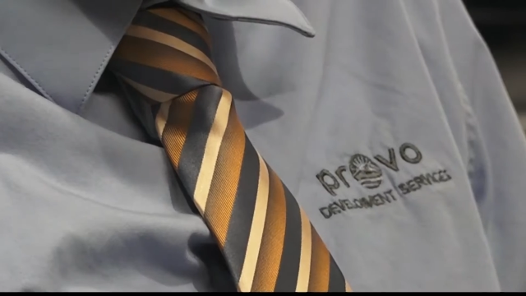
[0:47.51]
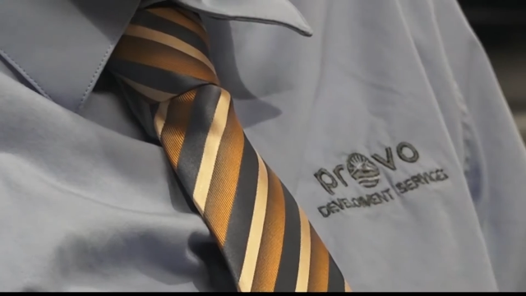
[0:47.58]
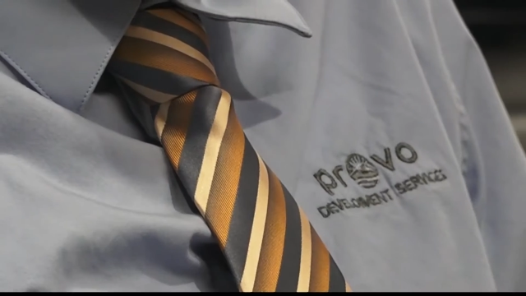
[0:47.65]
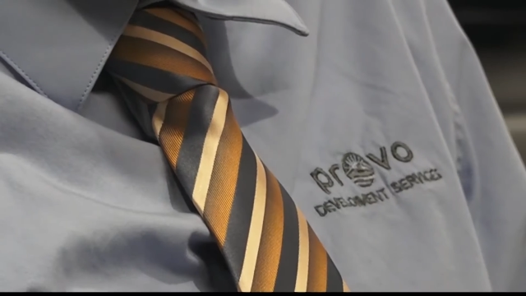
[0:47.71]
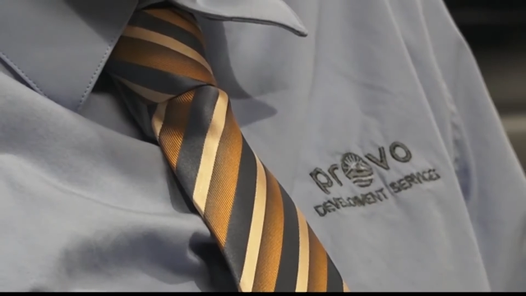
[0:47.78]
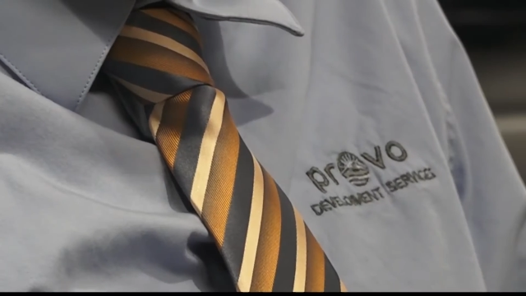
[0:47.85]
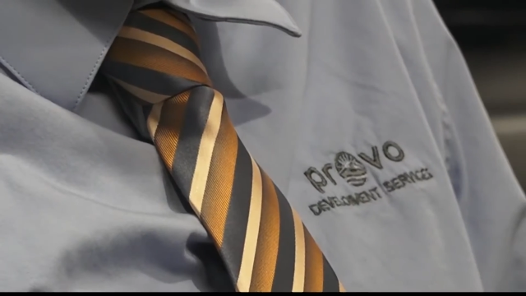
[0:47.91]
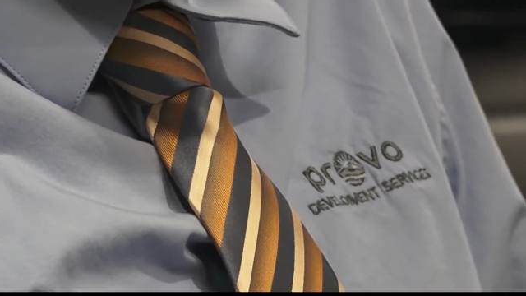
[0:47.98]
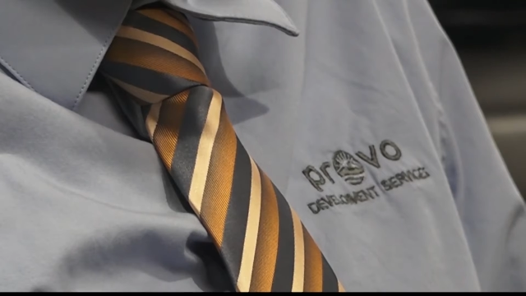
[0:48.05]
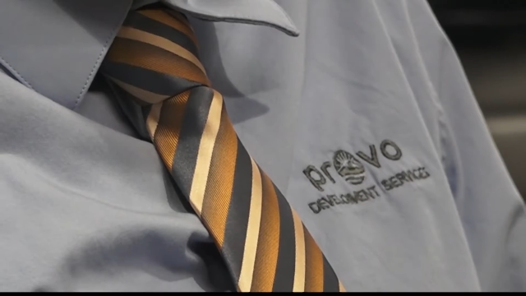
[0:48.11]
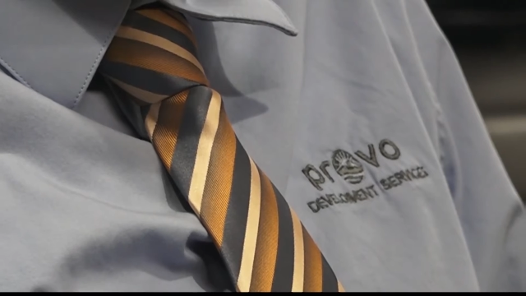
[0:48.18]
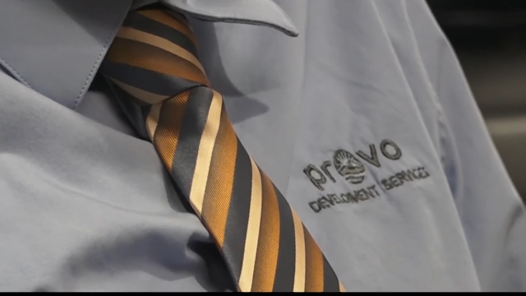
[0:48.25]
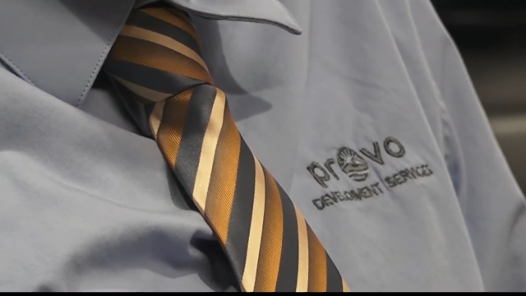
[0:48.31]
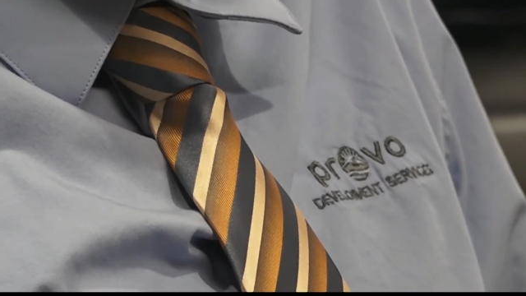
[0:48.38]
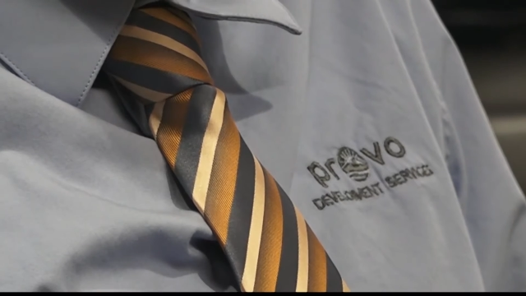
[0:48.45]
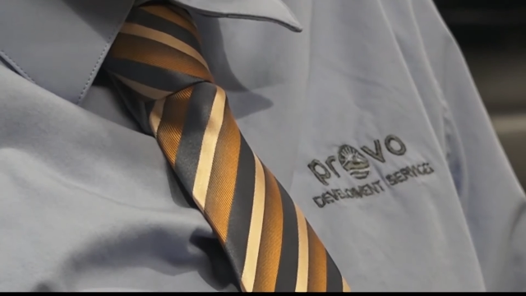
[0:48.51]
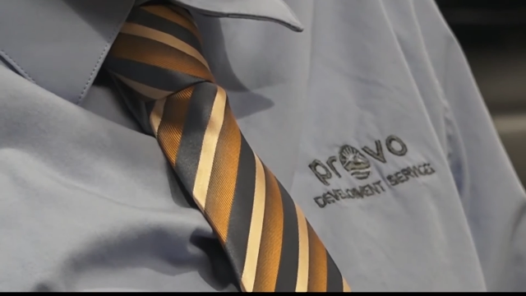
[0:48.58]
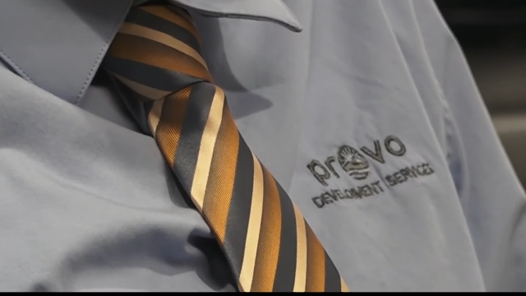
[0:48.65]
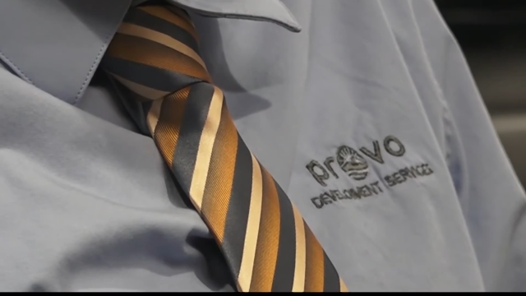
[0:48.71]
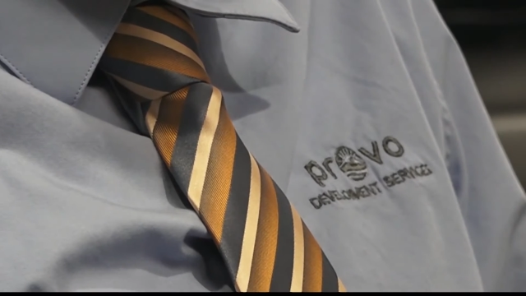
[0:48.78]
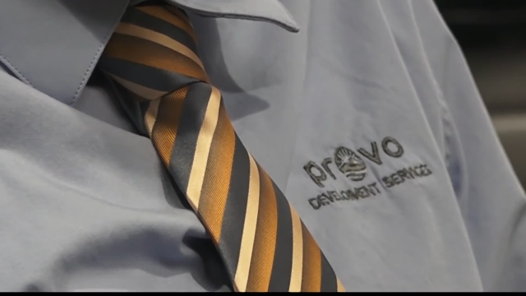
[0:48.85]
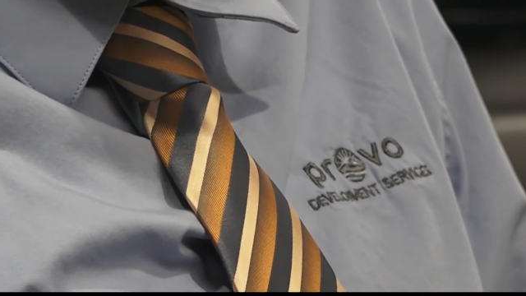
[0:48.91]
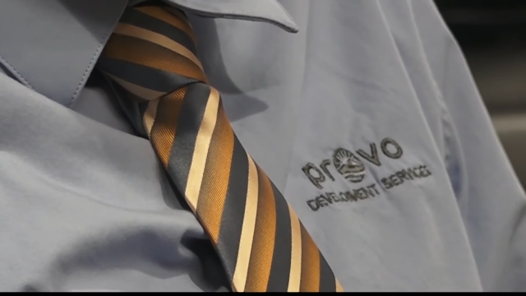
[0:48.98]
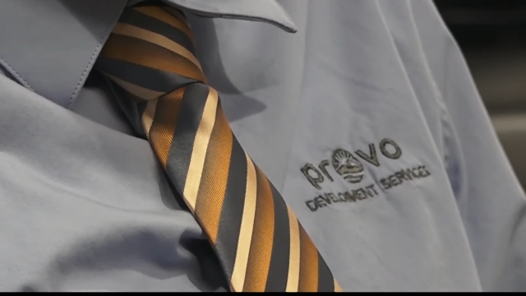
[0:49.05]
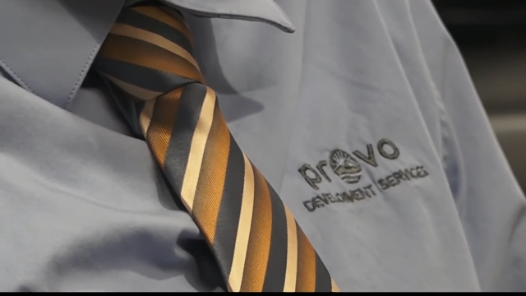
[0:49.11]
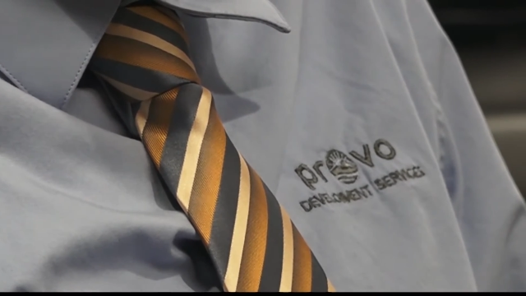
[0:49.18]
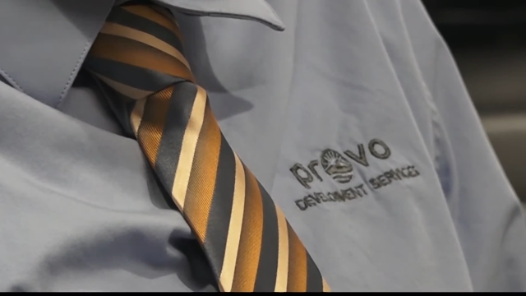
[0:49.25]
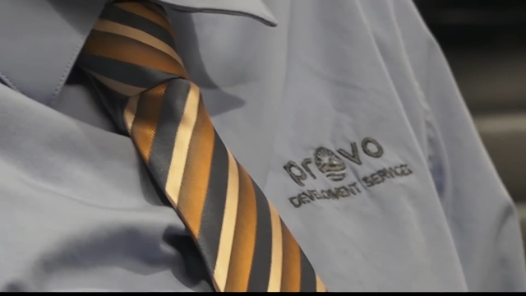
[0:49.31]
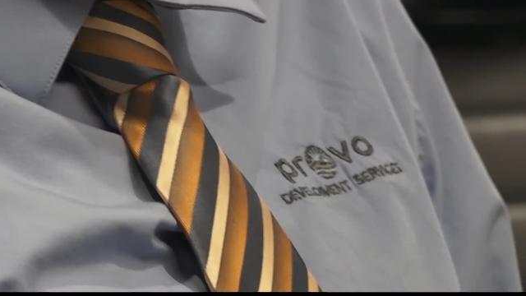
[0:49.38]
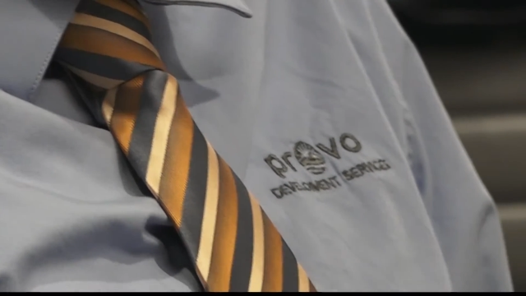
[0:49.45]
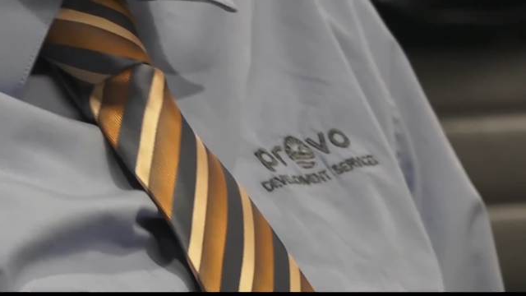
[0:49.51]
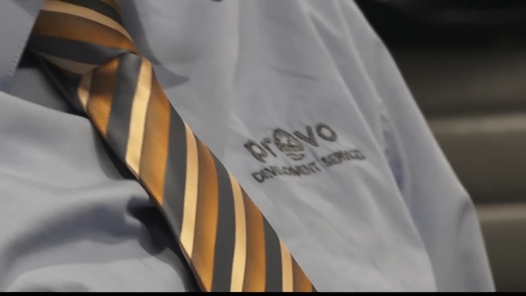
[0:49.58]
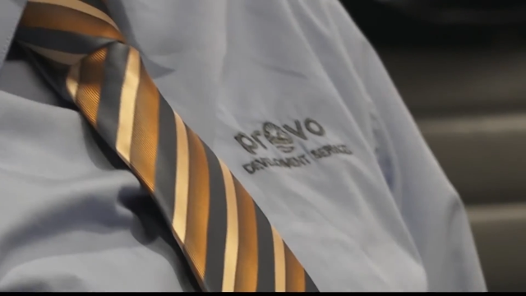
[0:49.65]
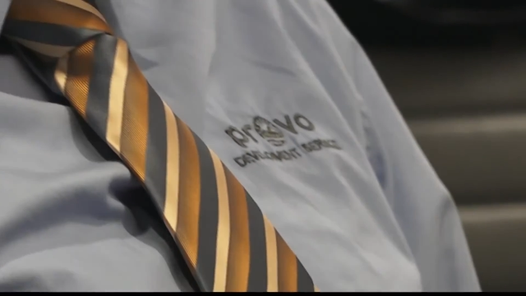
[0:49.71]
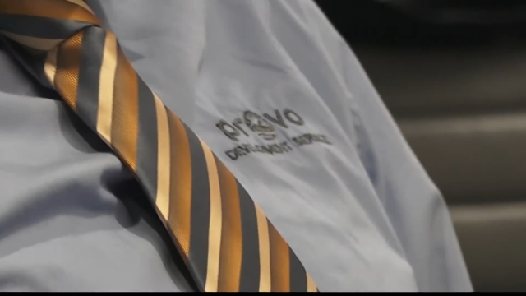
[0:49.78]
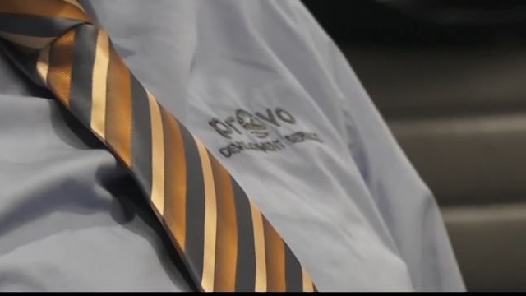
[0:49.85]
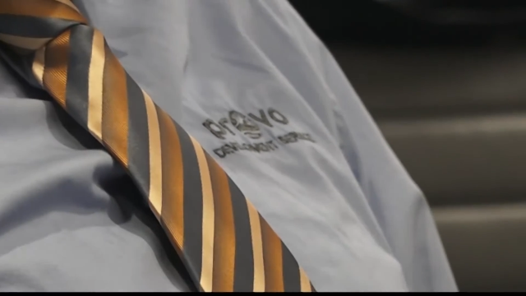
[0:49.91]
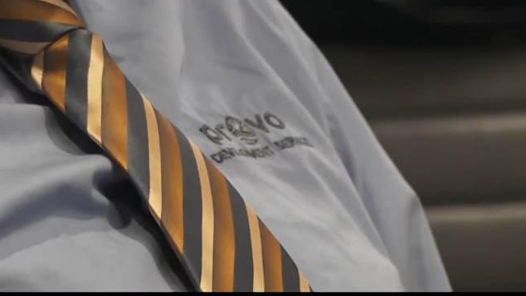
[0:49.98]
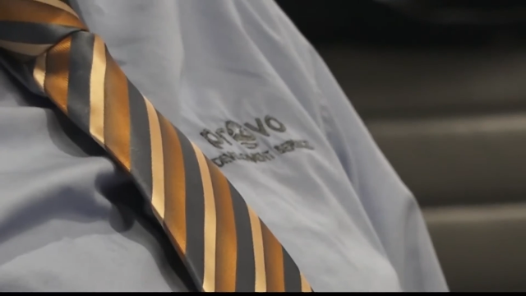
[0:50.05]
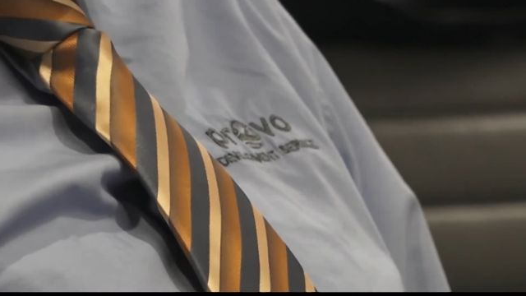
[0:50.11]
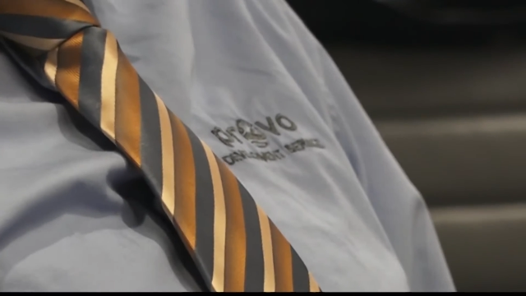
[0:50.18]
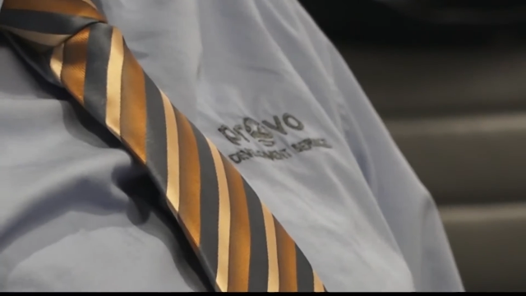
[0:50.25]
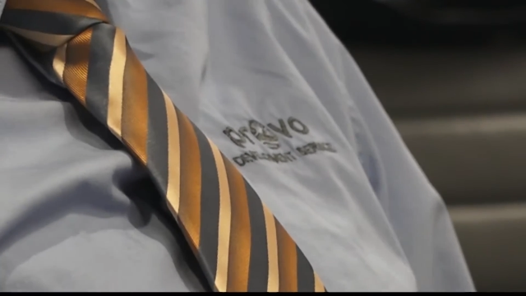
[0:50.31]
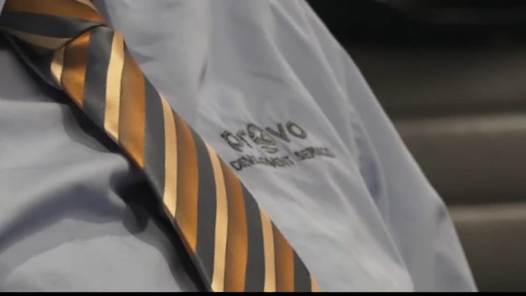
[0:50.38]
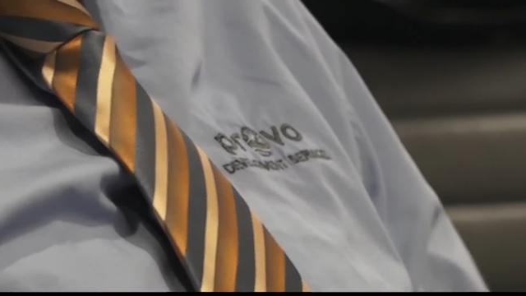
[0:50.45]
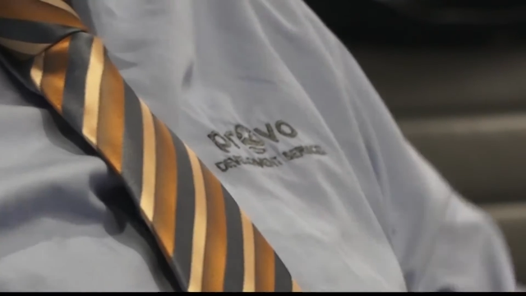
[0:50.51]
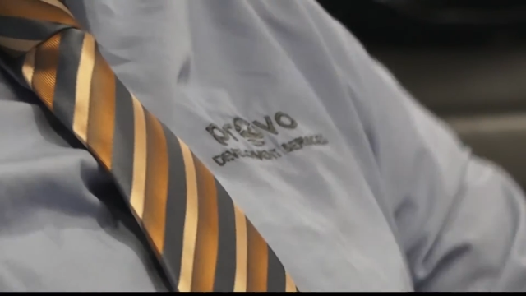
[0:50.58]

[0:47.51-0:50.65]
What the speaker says: [unreadable: no face in view]